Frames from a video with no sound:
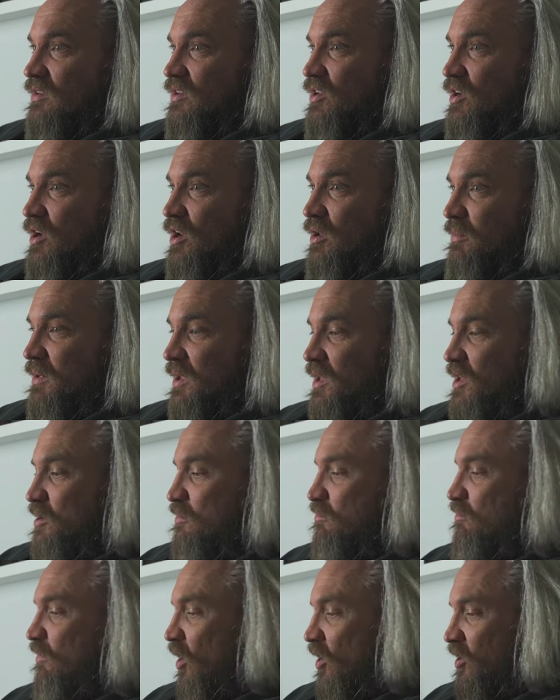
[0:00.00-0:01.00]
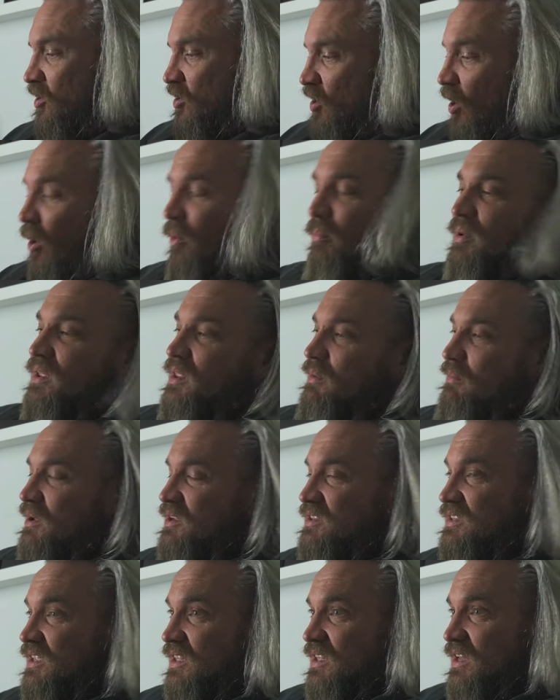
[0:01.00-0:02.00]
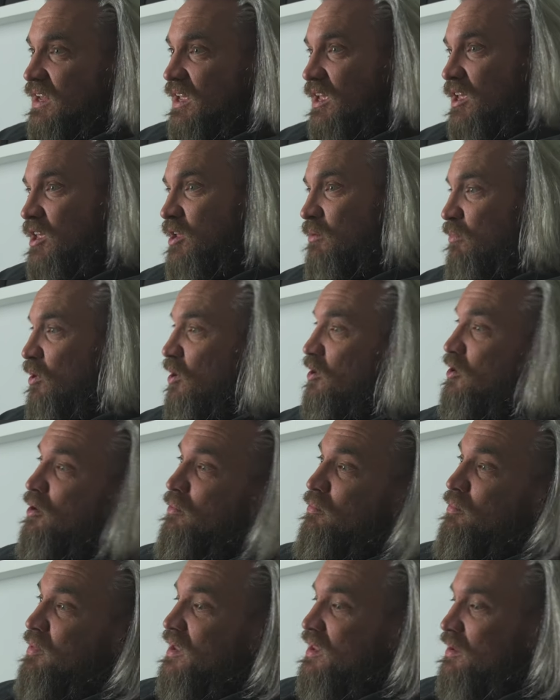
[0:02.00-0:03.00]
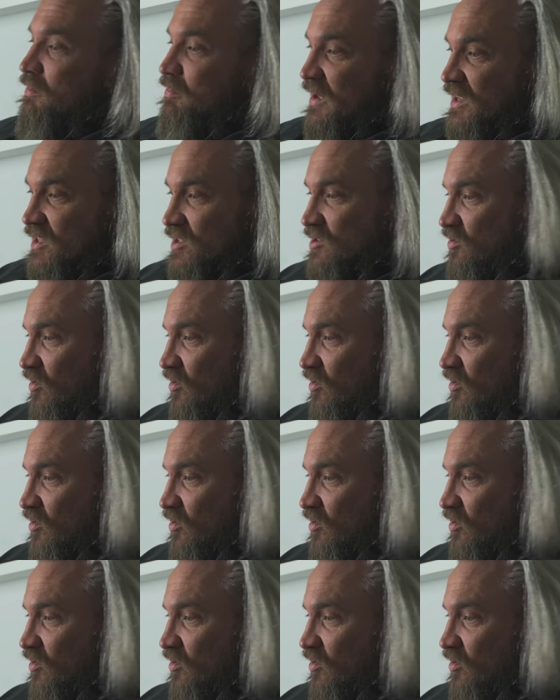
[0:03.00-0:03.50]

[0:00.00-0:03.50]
Do you know what I mean? You might not be the most athletic, you might not be the best